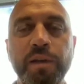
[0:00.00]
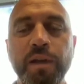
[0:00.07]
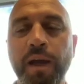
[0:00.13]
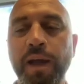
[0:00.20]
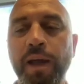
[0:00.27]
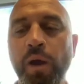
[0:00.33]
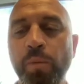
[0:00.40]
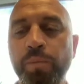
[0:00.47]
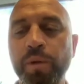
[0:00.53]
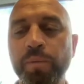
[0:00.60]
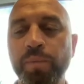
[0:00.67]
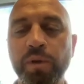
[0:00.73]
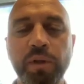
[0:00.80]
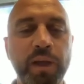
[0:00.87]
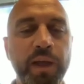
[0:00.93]
help
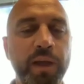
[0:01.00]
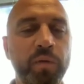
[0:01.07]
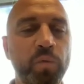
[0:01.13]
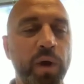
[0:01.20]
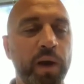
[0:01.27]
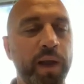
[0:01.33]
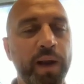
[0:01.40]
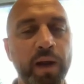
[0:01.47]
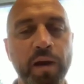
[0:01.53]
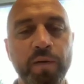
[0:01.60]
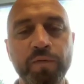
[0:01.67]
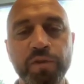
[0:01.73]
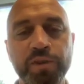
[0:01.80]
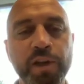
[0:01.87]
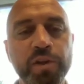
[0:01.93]
people and what kind of
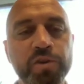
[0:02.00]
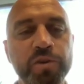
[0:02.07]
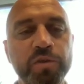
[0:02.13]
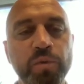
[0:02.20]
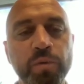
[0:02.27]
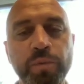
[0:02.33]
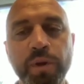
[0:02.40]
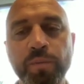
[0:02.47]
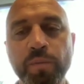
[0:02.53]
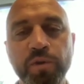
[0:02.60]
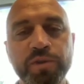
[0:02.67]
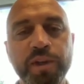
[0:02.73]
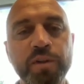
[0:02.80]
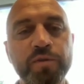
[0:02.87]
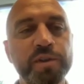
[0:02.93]
conversations would be
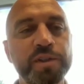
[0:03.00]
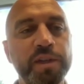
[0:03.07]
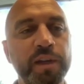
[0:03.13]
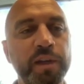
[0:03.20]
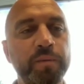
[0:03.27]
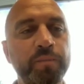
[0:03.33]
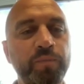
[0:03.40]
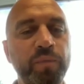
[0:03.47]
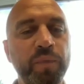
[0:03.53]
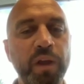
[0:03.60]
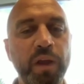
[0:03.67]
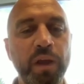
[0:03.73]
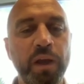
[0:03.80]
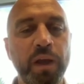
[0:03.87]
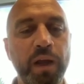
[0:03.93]
most interesting.
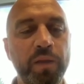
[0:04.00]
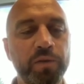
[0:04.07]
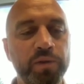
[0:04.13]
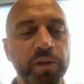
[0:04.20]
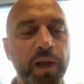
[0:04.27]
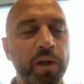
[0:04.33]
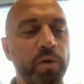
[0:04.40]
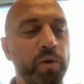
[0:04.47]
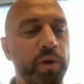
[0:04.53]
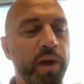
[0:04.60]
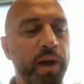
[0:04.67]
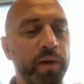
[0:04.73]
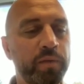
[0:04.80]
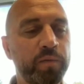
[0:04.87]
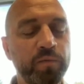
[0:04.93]
There's a lot going
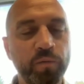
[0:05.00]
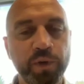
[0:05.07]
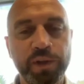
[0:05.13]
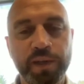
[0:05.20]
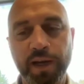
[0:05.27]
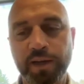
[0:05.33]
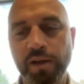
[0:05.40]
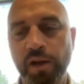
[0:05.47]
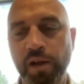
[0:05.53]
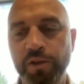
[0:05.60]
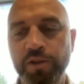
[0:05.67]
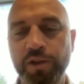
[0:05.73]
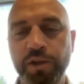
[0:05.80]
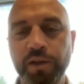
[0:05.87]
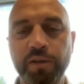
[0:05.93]
on with
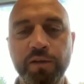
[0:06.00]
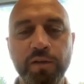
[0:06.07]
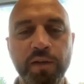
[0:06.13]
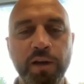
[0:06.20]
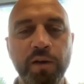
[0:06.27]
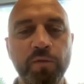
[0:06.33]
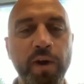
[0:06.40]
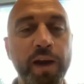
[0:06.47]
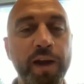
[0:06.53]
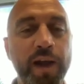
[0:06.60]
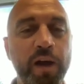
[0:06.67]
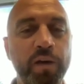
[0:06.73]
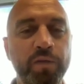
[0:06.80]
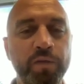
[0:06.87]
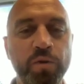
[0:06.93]
technology right
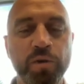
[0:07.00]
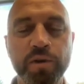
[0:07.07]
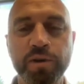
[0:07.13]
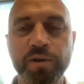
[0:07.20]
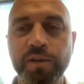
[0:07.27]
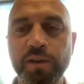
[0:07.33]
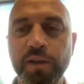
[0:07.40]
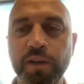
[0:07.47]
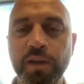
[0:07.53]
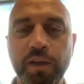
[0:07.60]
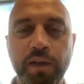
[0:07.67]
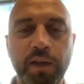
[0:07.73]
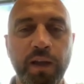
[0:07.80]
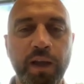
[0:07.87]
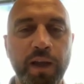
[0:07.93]
now, of course.
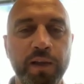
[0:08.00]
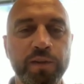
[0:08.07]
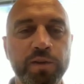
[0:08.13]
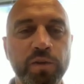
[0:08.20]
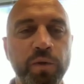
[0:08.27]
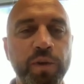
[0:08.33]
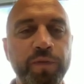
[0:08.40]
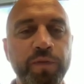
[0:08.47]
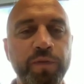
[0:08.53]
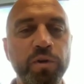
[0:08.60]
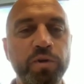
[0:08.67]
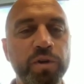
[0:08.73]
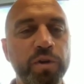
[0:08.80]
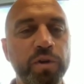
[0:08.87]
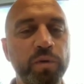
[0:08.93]
And so in the
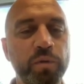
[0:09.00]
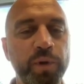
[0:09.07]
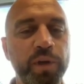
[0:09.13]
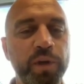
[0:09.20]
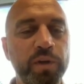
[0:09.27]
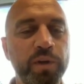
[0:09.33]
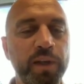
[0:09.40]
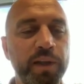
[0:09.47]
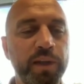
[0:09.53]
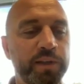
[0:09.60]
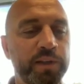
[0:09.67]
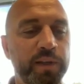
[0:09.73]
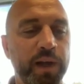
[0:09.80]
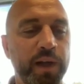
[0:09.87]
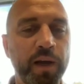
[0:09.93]
future, when we do
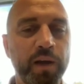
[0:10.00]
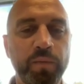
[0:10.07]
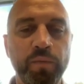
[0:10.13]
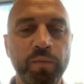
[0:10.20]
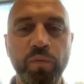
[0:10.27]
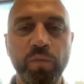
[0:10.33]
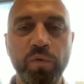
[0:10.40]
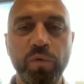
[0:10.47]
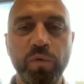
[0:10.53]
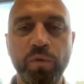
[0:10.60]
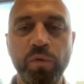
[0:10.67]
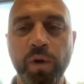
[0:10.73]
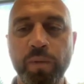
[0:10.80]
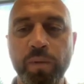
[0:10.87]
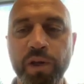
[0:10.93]
these,
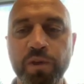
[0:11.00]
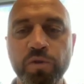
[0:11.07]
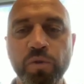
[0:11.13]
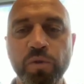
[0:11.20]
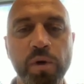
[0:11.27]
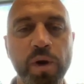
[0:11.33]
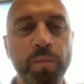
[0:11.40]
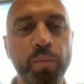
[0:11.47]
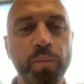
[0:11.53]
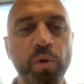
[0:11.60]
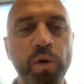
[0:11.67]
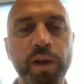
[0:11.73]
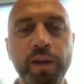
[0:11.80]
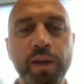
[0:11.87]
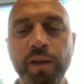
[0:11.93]
we want to make sure we're on
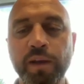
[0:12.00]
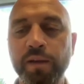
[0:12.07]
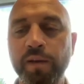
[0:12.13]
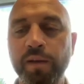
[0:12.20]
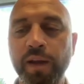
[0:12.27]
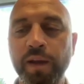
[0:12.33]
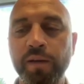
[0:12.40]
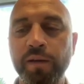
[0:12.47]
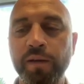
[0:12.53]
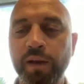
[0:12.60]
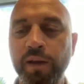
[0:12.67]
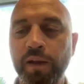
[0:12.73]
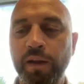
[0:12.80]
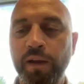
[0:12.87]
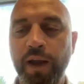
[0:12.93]
point and
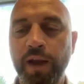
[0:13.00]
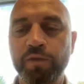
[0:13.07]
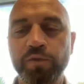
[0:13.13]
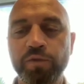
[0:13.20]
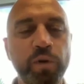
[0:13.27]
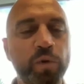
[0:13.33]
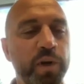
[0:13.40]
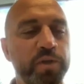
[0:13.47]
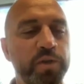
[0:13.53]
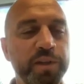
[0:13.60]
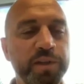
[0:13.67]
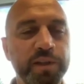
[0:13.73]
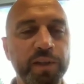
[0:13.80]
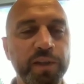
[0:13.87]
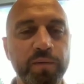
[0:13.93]
answering
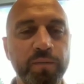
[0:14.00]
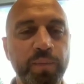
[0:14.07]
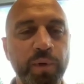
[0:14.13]
questions that